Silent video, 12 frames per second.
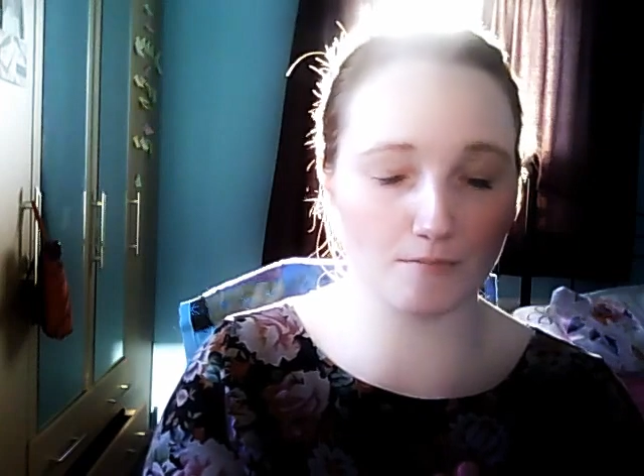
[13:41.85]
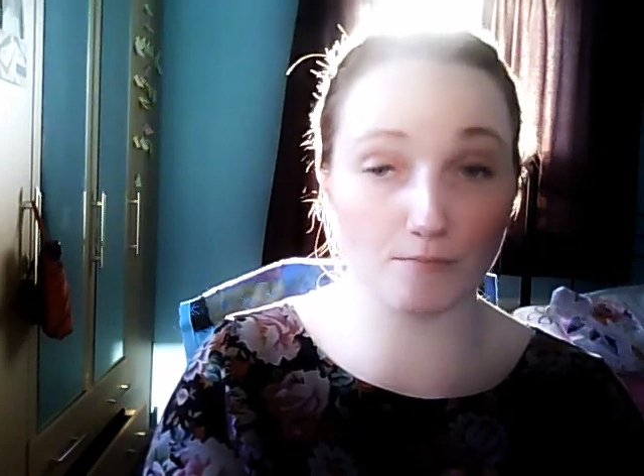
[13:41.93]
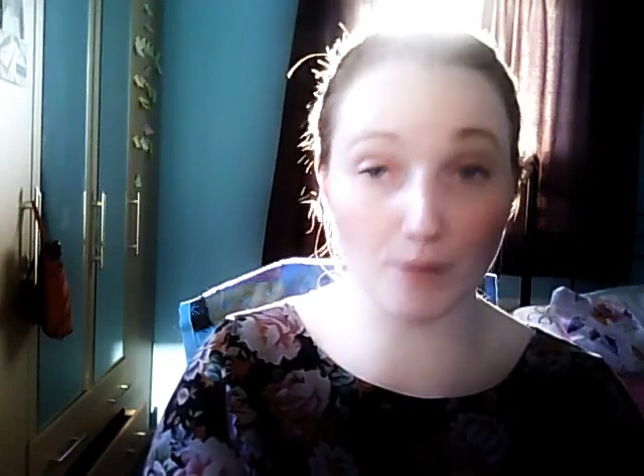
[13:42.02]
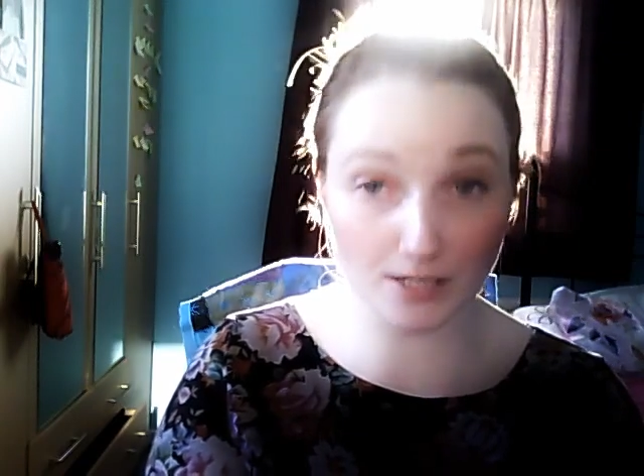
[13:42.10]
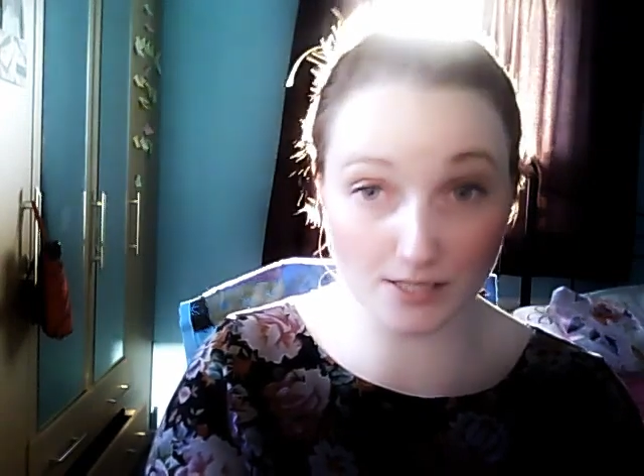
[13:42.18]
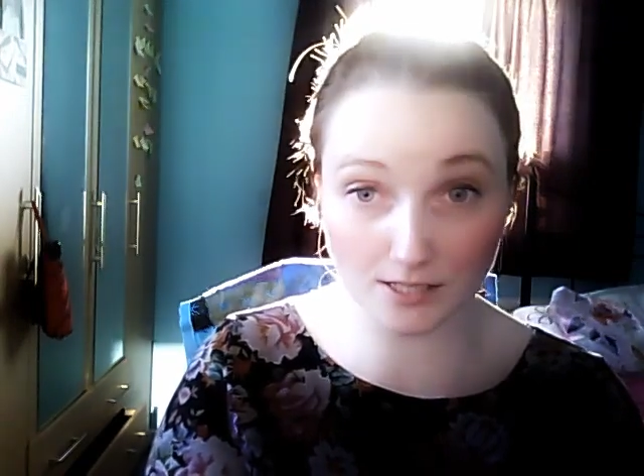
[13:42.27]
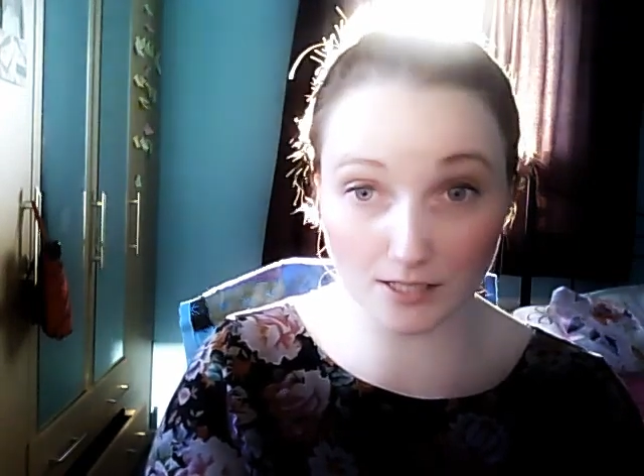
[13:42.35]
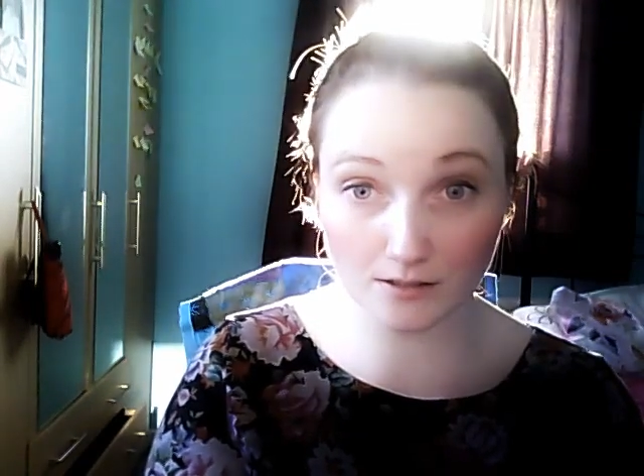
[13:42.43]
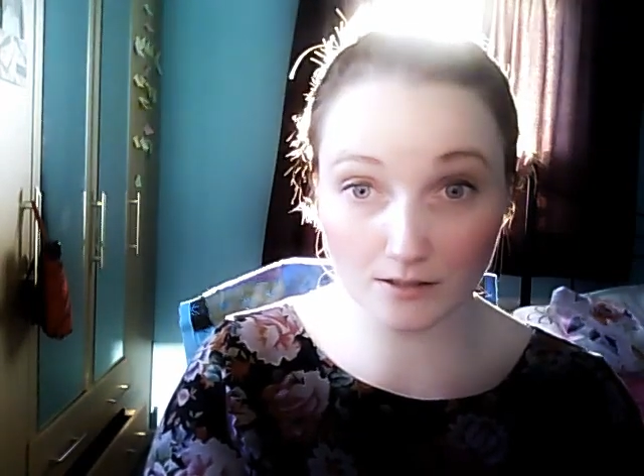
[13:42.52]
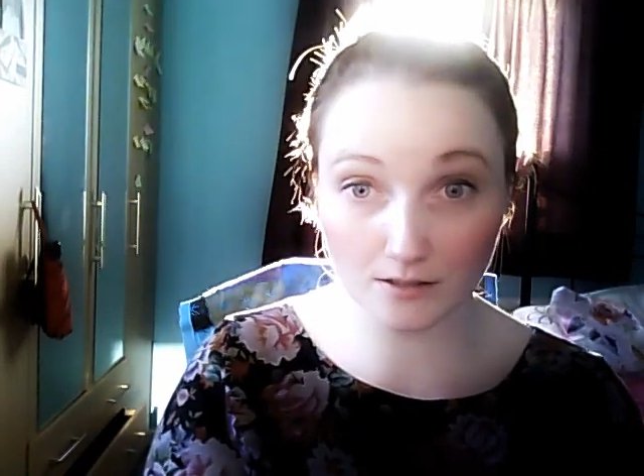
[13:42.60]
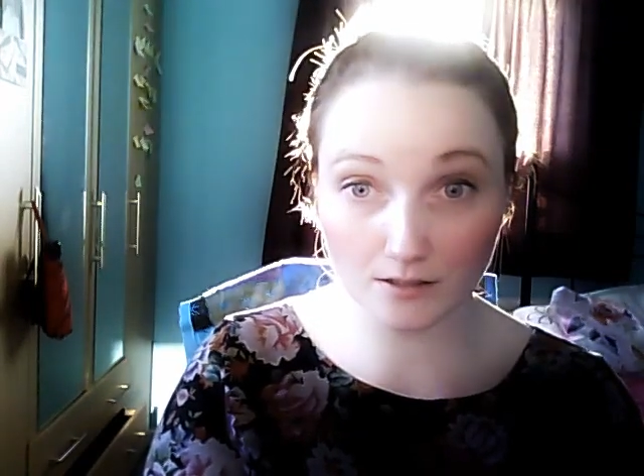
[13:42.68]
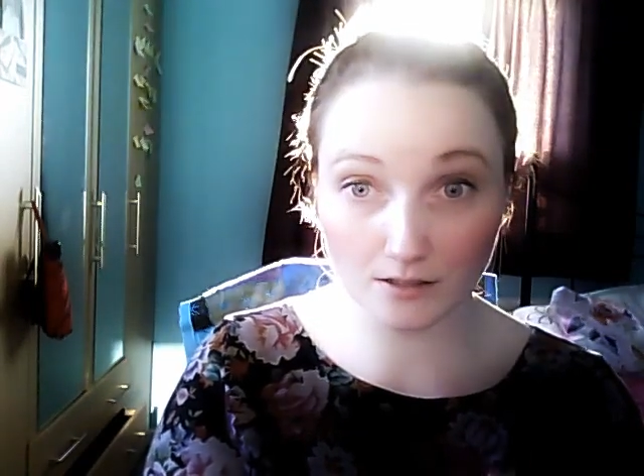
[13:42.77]

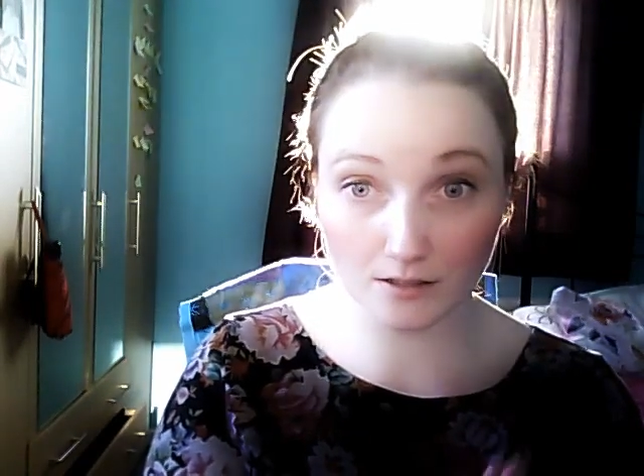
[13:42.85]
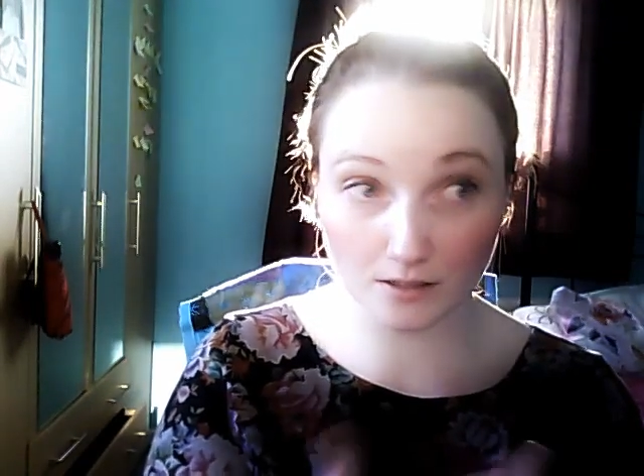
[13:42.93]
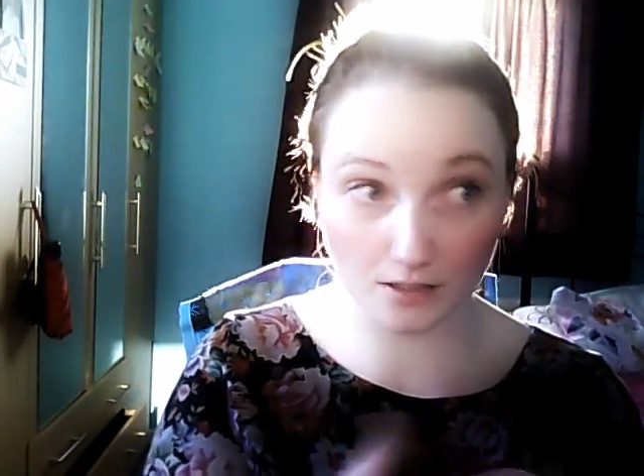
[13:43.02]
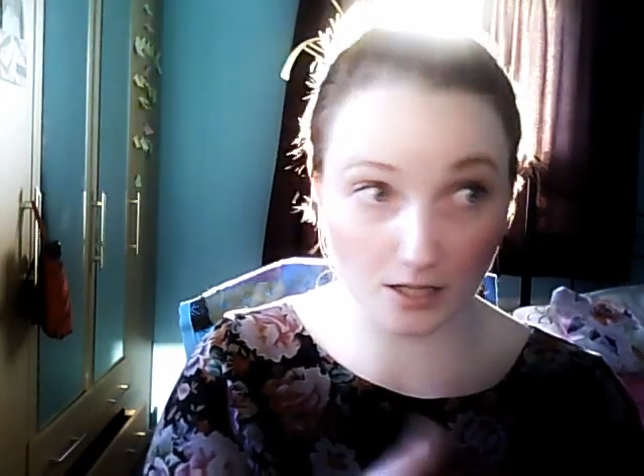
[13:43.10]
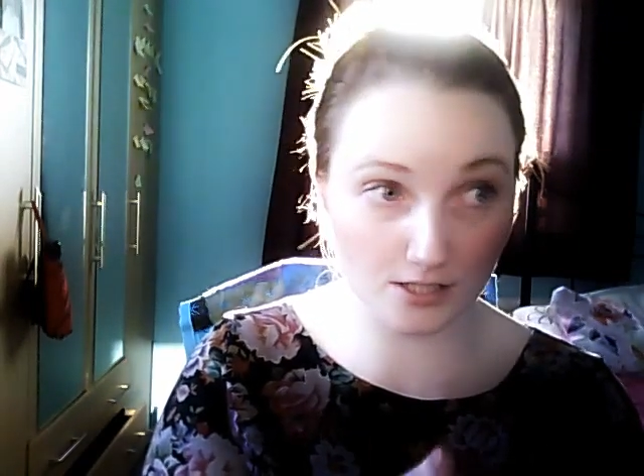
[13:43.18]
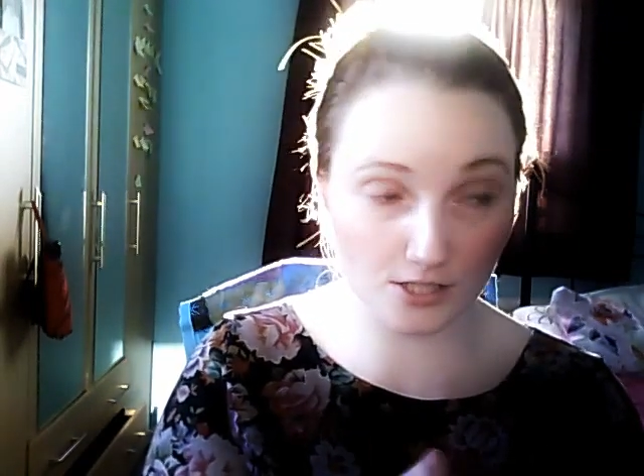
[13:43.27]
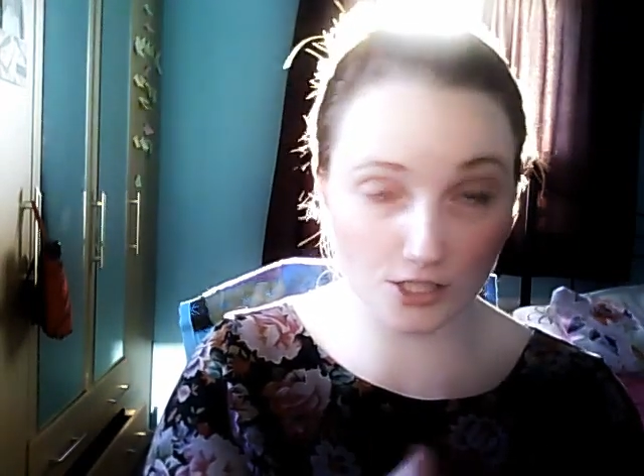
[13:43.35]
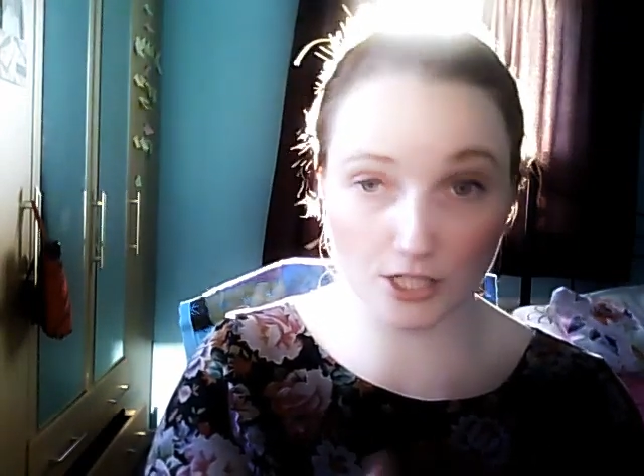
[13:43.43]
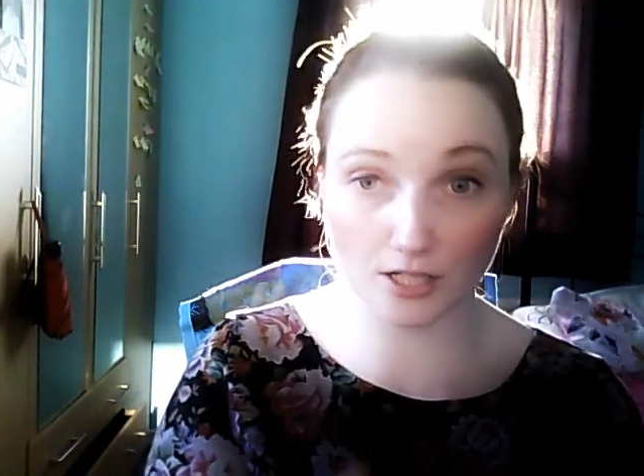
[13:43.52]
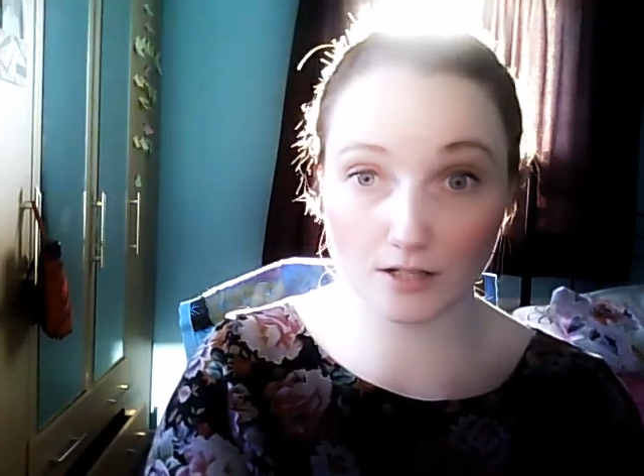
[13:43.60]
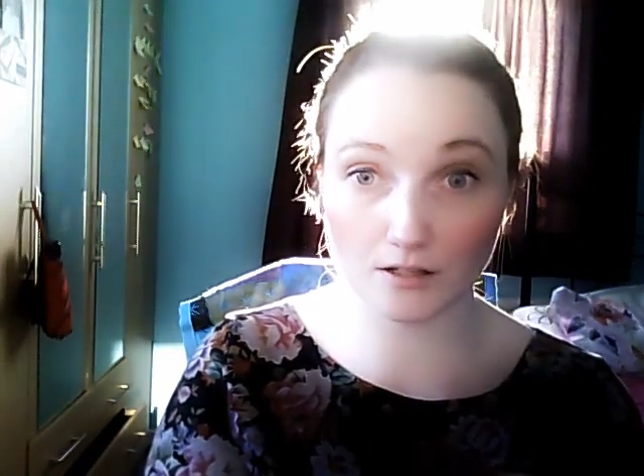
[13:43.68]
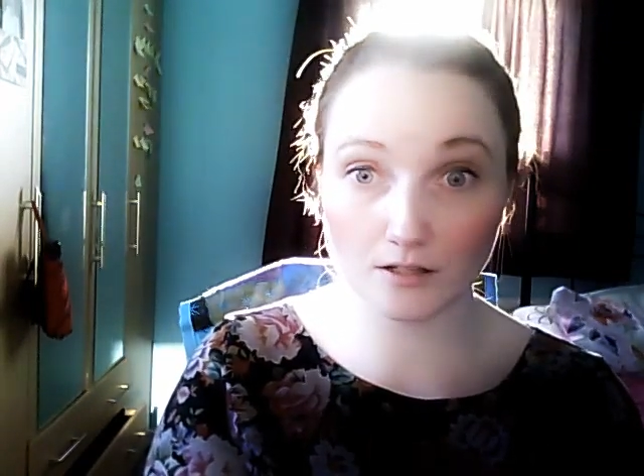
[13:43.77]
Buxton last
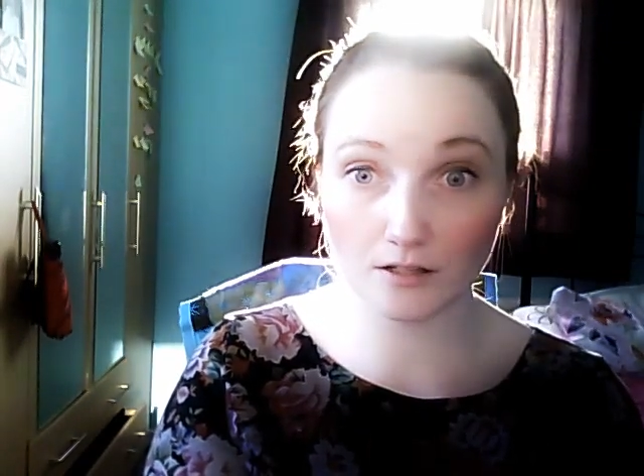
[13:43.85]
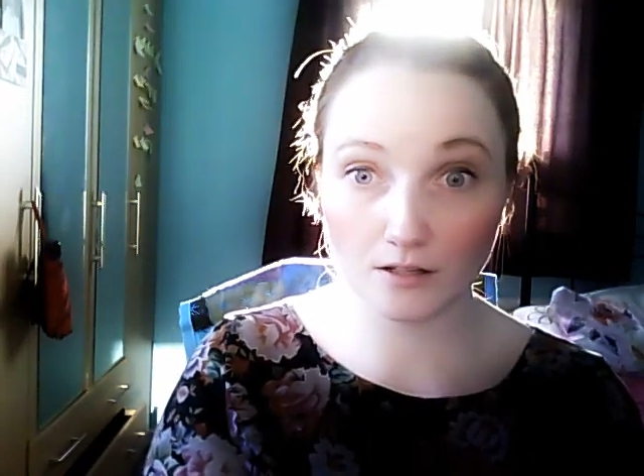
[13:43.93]
year,